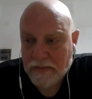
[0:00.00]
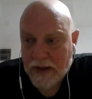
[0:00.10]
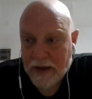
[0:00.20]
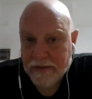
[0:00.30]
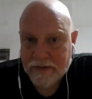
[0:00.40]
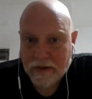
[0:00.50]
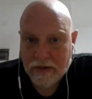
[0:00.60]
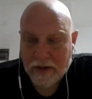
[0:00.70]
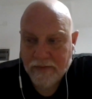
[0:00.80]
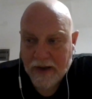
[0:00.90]
And if sure
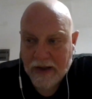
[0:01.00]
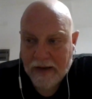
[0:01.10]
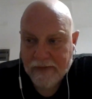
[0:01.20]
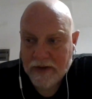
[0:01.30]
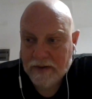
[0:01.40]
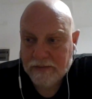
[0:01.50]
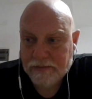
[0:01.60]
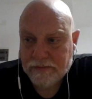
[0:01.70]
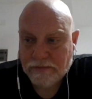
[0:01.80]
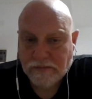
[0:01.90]
enough, I have it.
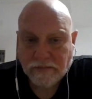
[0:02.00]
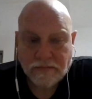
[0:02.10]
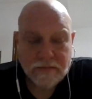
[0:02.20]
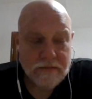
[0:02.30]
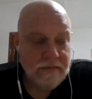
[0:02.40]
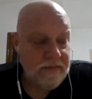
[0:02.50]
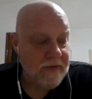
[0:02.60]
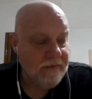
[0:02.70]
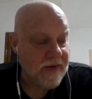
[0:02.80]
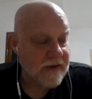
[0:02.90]

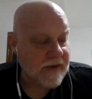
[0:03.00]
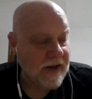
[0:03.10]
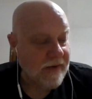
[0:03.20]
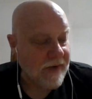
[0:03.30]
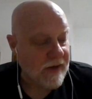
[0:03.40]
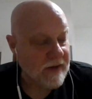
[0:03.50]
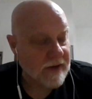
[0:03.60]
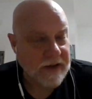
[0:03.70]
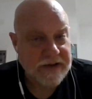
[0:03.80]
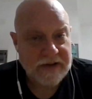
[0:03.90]
In fact, I have a
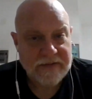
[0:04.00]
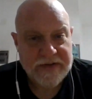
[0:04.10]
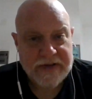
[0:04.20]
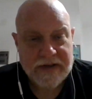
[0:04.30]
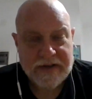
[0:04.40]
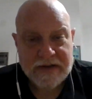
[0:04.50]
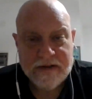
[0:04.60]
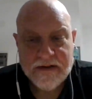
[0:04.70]
collection of six